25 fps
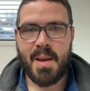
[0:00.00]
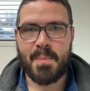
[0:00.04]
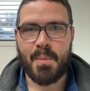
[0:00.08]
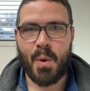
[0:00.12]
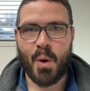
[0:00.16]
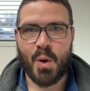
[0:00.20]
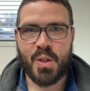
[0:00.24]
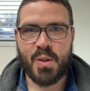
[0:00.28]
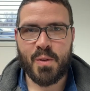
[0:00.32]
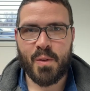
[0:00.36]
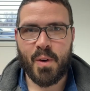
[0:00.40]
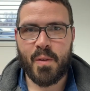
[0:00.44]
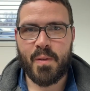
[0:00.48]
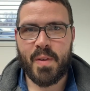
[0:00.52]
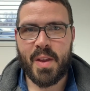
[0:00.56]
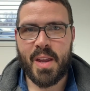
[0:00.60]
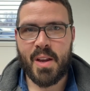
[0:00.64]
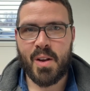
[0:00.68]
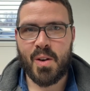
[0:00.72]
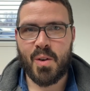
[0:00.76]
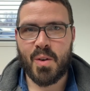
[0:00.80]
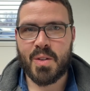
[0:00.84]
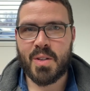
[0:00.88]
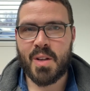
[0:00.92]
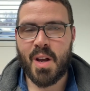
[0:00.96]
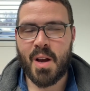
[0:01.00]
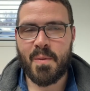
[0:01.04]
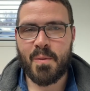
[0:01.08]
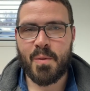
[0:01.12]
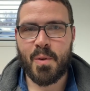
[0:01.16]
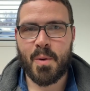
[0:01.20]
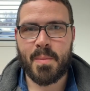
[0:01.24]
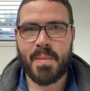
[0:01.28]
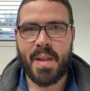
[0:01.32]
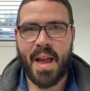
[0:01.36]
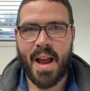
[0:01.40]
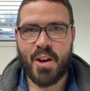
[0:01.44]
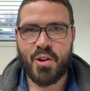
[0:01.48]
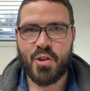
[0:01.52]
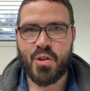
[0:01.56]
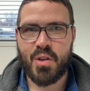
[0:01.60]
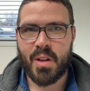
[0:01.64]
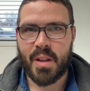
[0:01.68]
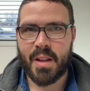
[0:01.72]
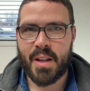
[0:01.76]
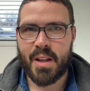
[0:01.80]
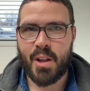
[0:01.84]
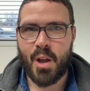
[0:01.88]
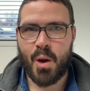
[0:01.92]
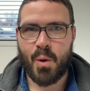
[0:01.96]
Most of our vehicles come from
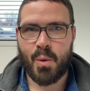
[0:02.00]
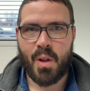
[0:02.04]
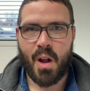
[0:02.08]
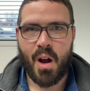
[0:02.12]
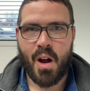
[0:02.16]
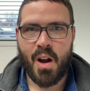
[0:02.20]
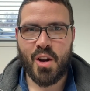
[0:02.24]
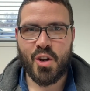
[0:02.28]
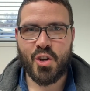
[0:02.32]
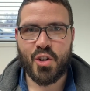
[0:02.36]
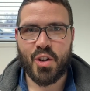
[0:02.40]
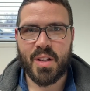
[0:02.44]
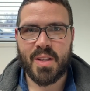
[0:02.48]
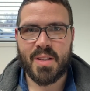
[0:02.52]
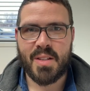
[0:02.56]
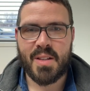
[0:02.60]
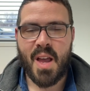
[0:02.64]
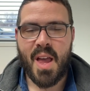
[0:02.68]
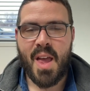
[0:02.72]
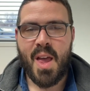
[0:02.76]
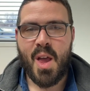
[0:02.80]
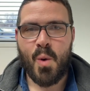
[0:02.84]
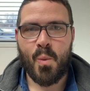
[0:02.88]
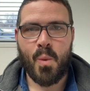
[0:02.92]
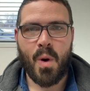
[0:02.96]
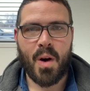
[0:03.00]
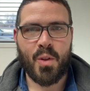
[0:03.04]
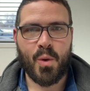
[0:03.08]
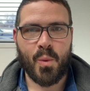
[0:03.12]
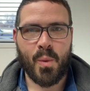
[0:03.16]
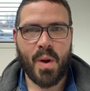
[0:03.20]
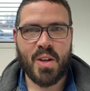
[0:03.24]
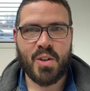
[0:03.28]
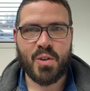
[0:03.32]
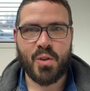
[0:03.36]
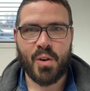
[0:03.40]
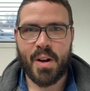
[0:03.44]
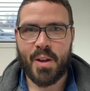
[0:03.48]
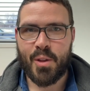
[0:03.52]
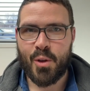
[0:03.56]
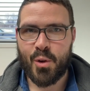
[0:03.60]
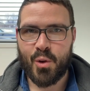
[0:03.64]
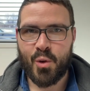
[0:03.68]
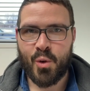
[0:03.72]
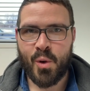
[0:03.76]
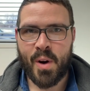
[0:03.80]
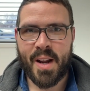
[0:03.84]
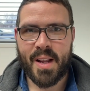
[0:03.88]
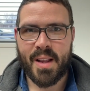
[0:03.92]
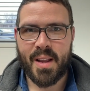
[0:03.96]
nationally known auctions, while the rest are either
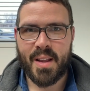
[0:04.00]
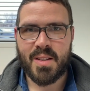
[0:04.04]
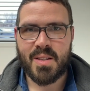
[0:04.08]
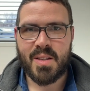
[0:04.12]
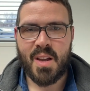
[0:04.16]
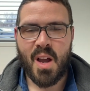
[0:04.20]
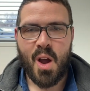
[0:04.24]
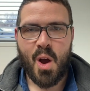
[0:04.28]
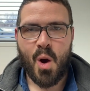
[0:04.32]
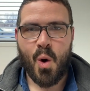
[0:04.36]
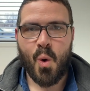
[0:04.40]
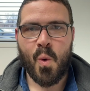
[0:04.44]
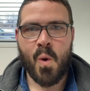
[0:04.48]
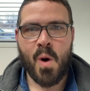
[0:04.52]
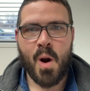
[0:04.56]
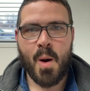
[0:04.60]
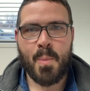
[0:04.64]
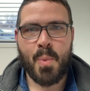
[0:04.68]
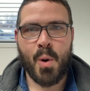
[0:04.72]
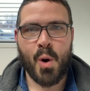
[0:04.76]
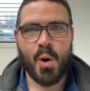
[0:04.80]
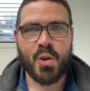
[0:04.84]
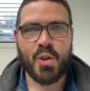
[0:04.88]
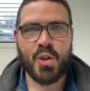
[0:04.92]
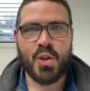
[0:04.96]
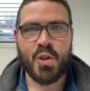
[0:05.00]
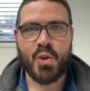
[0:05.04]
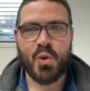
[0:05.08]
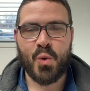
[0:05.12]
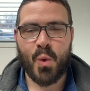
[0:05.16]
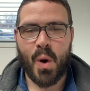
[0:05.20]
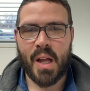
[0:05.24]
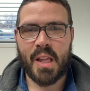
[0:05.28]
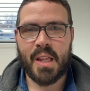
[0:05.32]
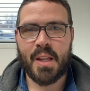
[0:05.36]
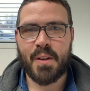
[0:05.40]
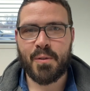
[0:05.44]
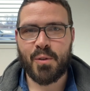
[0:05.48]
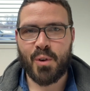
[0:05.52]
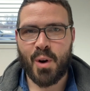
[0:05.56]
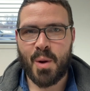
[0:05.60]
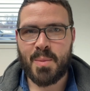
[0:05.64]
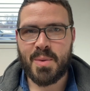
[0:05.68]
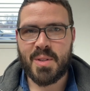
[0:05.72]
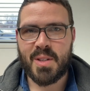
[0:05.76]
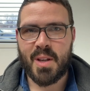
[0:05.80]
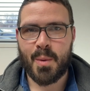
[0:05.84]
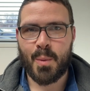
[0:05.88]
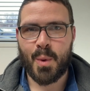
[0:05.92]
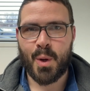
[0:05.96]
trade ins or are purchased directly from
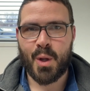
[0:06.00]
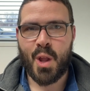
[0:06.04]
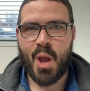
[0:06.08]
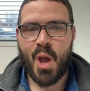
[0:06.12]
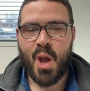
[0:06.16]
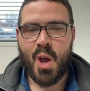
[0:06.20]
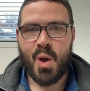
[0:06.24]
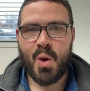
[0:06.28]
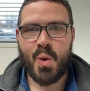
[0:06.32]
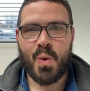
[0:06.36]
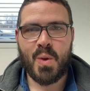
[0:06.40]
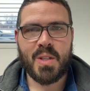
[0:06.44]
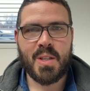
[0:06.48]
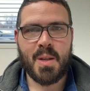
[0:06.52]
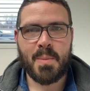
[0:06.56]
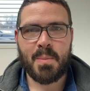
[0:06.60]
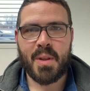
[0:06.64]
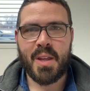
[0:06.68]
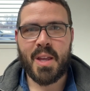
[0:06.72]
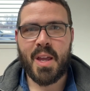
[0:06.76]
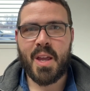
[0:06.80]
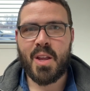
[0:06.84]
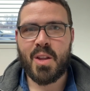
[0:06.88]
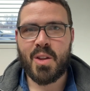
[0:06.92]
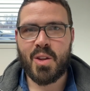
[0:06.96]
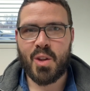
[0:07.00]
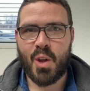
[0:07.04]
someone who simply